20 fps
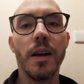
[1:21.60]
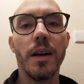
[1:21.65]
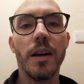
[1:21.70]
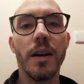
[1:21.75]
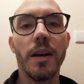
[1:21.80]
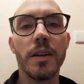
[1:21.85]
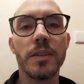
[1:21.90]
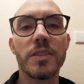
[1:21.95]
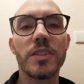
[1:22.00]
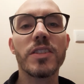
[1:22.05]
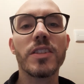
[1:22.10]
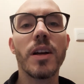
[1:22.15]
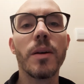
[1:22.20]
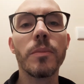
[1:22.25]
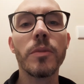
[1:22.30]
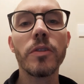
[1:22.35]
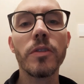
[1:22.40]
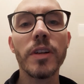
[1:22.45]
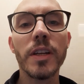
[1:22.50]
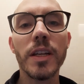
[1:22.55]
a
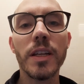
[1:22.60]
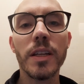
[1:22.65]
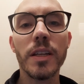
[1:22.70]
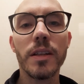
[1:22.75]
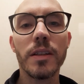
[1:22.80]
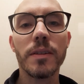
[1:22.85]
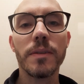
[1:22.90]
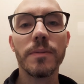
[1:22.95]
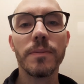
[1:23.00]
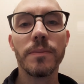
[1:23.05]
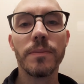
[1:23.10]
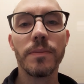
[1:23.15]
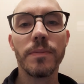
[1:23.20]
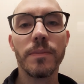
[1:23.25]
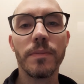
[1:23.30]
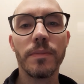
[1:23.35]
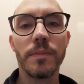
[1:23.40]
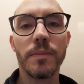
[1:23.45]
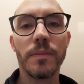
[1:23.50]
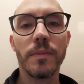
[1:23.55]
summary
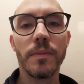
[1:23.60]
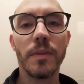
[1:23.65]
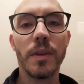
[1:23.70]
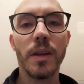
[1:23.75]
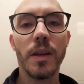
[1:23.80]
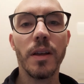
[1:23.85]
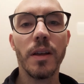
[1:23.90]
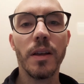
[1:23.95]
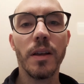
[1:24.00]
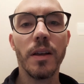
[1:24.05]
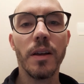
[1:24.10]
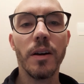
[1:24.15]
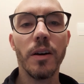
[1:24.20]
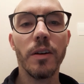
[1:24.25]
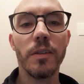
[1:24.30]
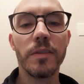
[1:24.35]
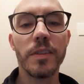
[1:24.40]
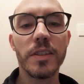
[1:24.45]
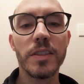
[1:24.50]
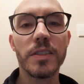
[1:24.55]

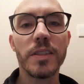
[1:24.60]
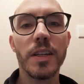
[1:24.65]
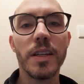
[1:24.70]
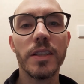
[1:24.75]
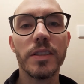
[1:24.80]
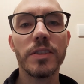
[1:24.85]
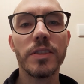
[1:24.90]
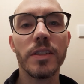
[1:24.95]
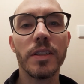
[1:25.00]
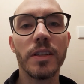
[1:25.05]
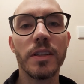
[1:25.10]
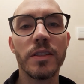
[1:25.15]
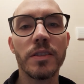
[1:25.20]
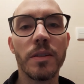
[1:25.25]
of his teachings.